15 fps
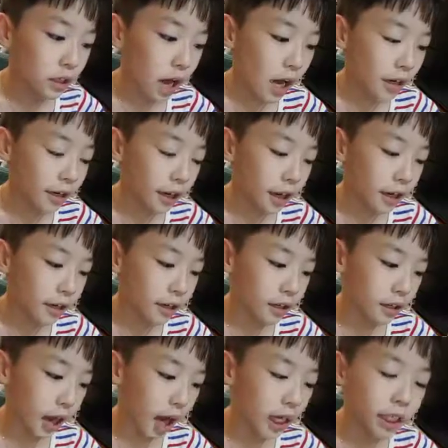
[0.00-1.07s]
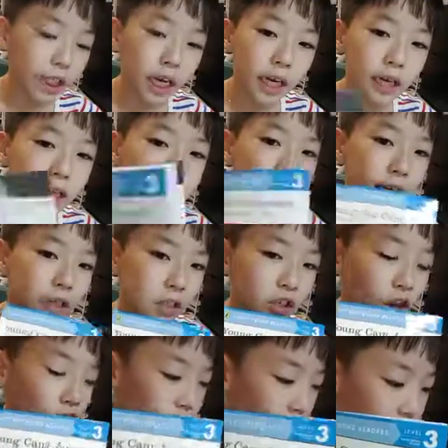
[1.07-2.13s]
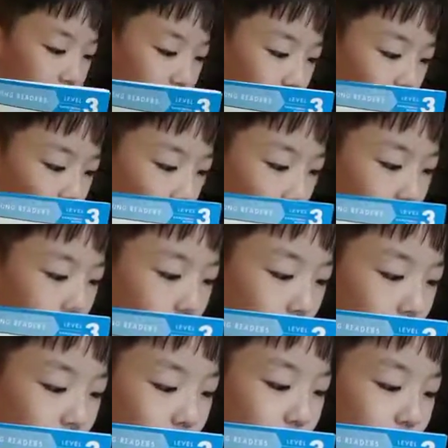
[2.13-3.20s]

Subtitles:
and then they talked to each other, and then he